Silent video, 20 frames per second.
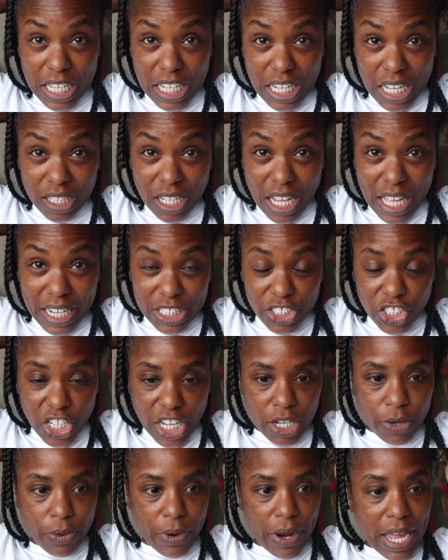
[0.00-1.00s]
a lot in
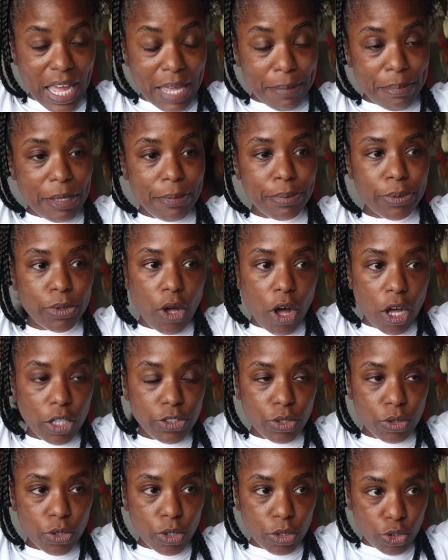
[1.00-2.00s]
January, and people
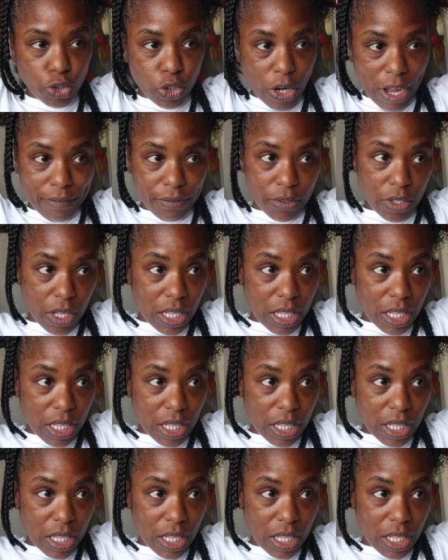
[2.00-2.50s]
also don't travel